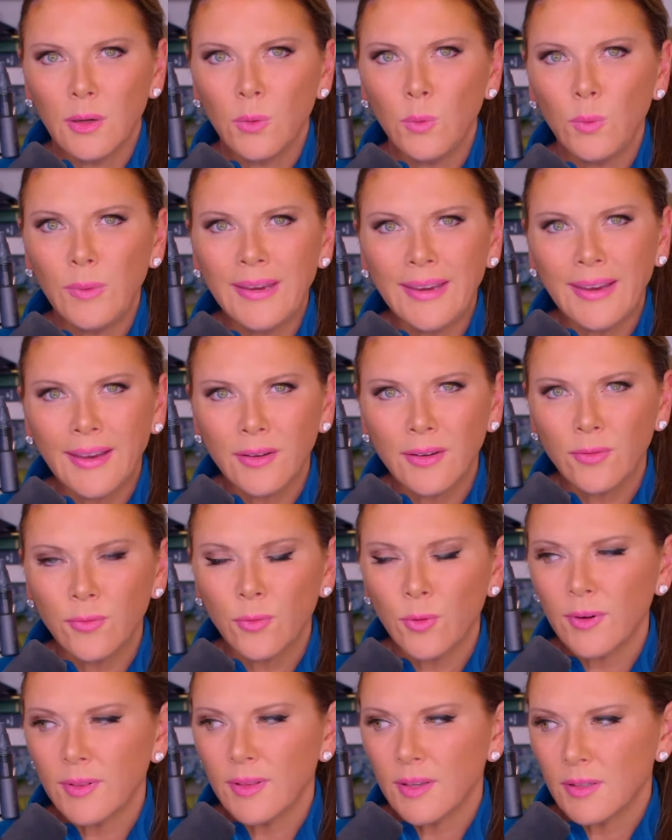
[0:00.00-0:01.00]
We can't
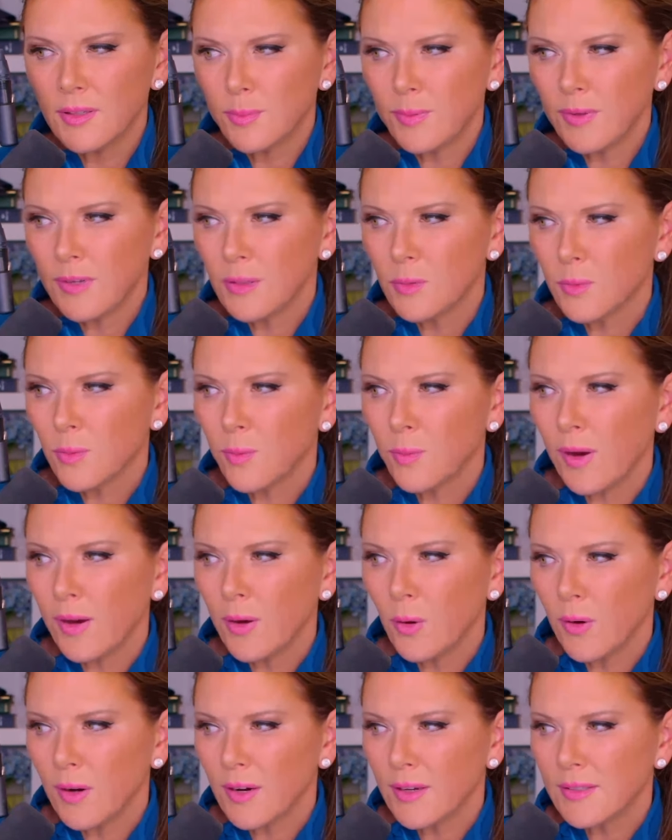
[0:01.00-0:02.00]
afford this because when
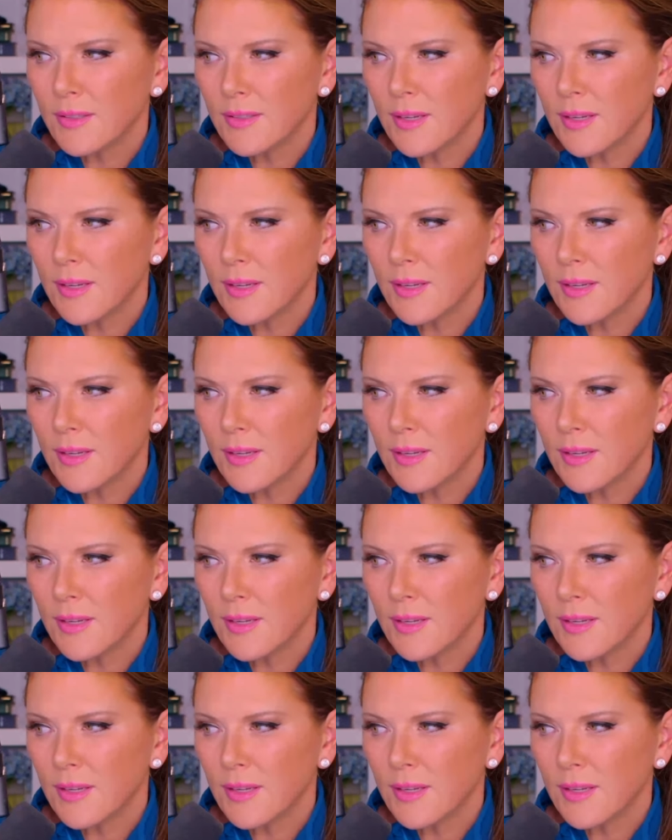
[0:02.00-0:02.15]
Mayorkas